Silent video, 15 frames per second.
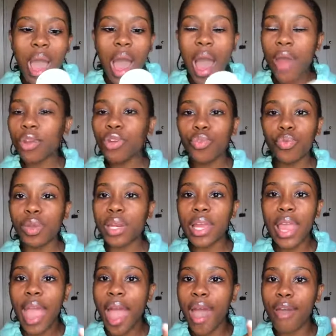I don't really
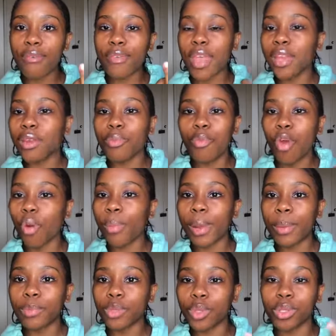have any
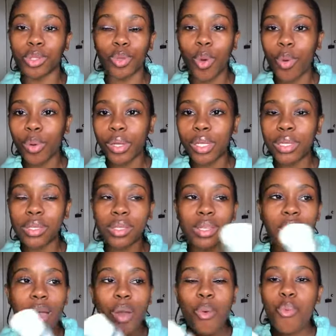problems with toners,
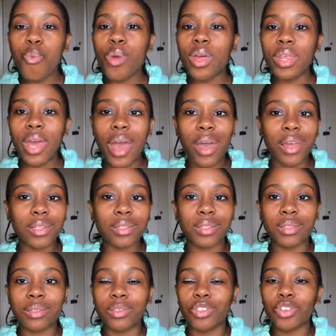whether
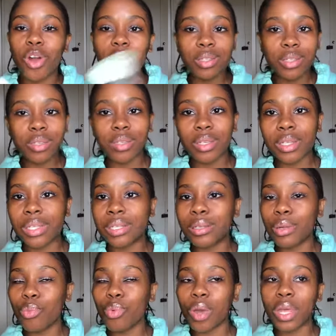it's
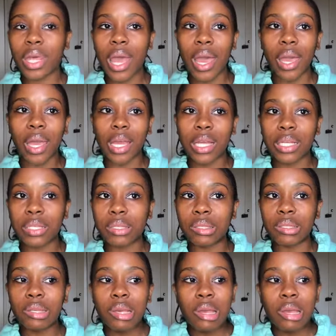Johnson, whether it's